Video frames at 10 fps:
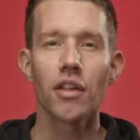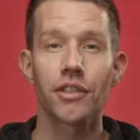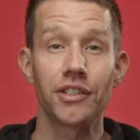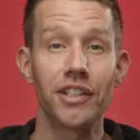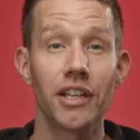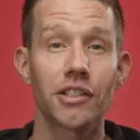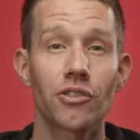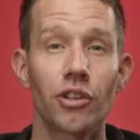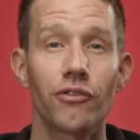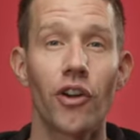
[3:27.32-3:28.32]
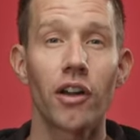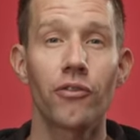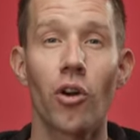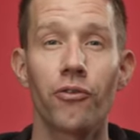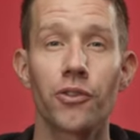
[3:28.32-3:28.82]
The
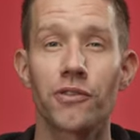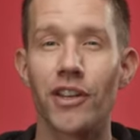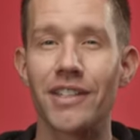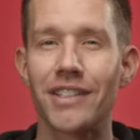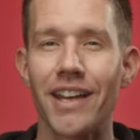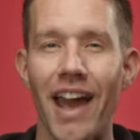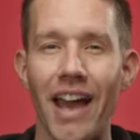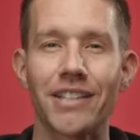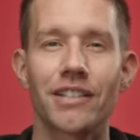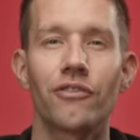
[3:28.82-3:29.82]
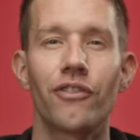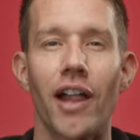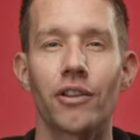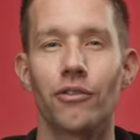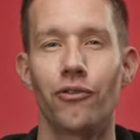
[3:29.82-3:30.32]
DS35 offers fantastic
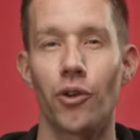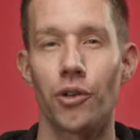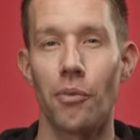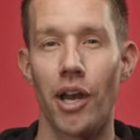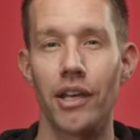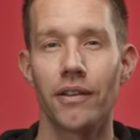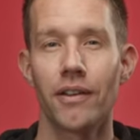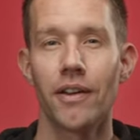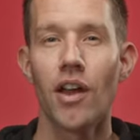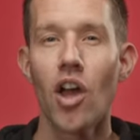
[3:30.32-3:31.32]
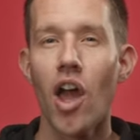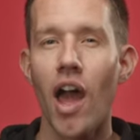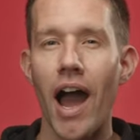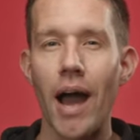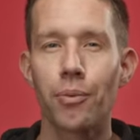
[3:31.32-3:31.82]
value for your money.
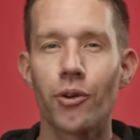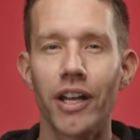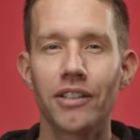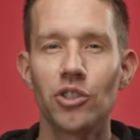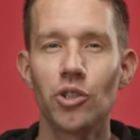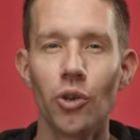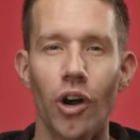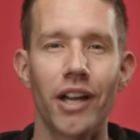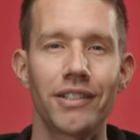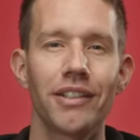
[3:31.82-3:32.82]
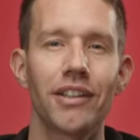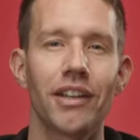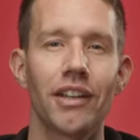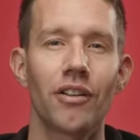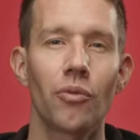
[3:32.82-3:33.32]
Upgrade your hunting
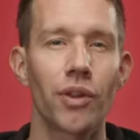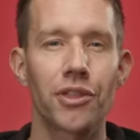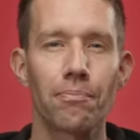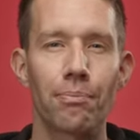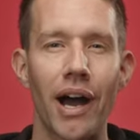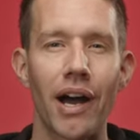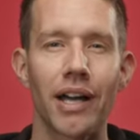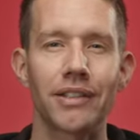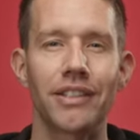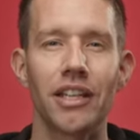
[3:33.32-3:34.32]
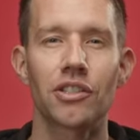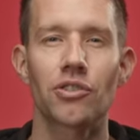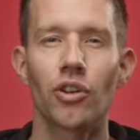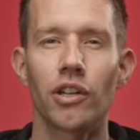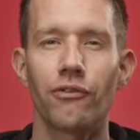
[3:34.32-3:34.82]
gear with the Part
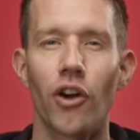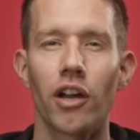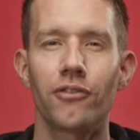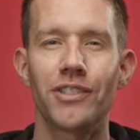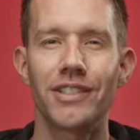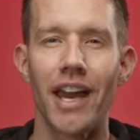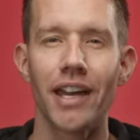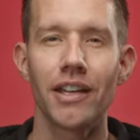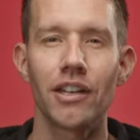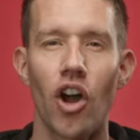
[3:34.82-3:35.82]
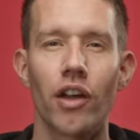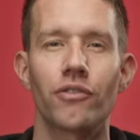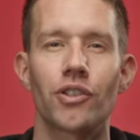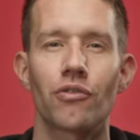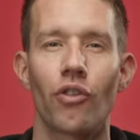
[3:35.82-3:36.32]
DS35 Day and Night
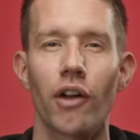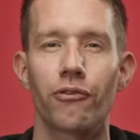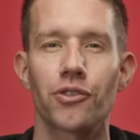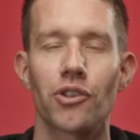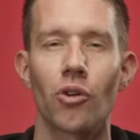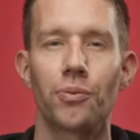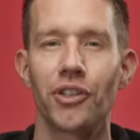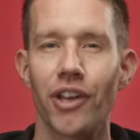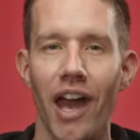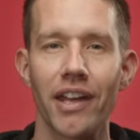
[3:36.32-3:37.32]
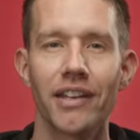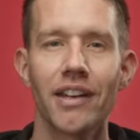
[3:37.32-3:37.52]
Vision Rifle Scope today